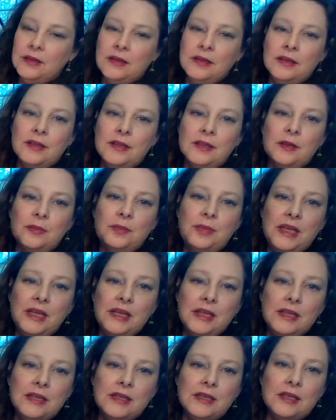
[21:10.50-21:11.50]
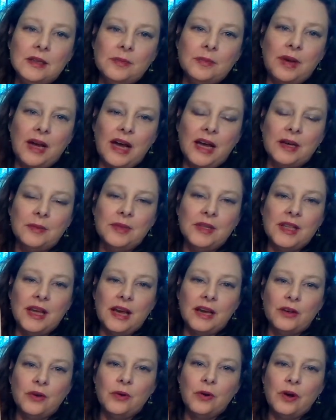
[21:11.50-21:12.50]
the B to the bottom of
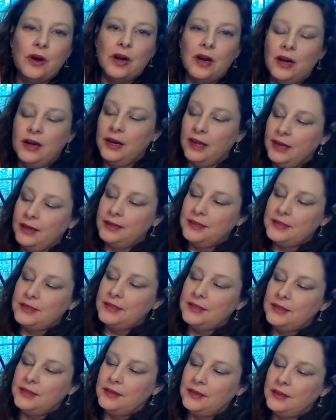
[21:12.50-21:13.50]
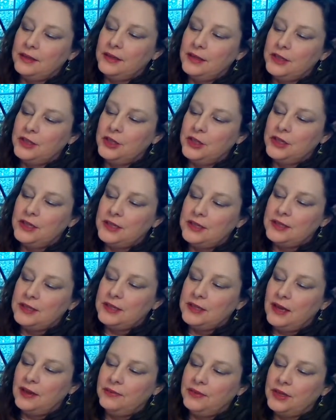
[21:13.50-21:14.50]
that chord, and it's still a
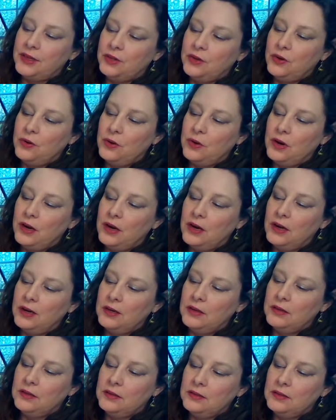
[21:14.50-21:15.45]
G7 chord.